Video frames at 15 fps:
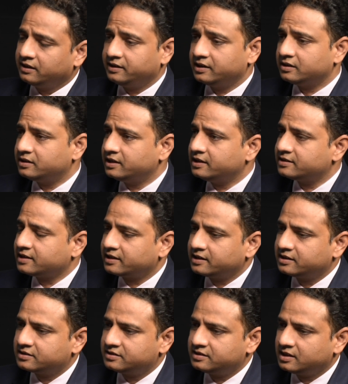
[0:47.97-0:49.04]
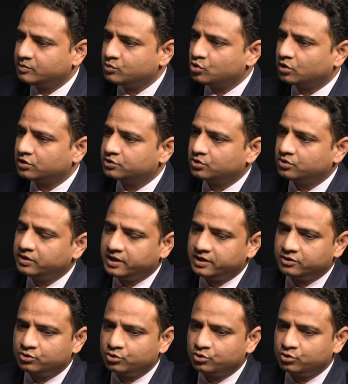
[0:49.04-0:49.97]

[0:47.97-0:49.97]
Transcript: The other thing is, I think CMO also need